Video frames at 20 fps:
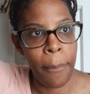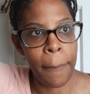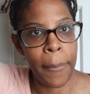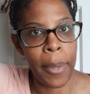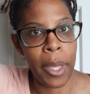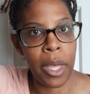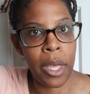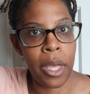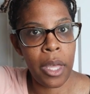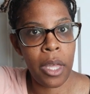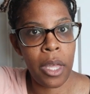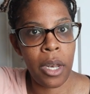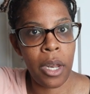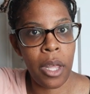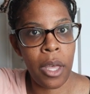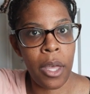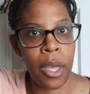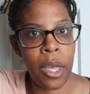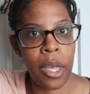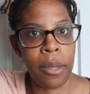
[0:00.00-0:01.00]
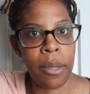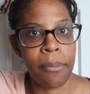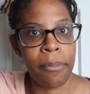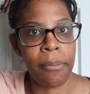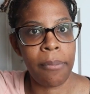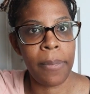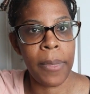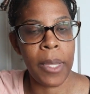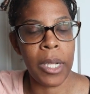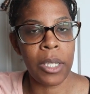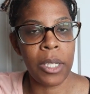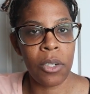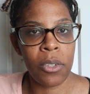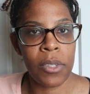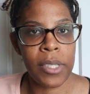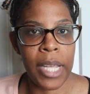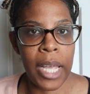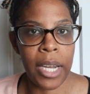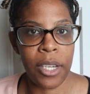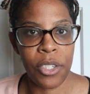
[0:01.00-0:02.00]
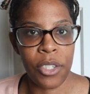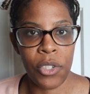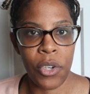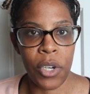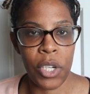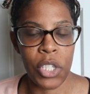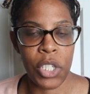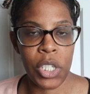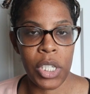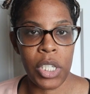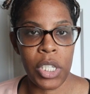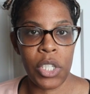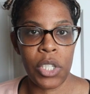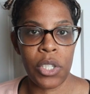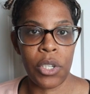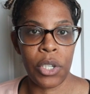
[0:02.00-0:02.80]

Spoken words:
but the little satin scrunchies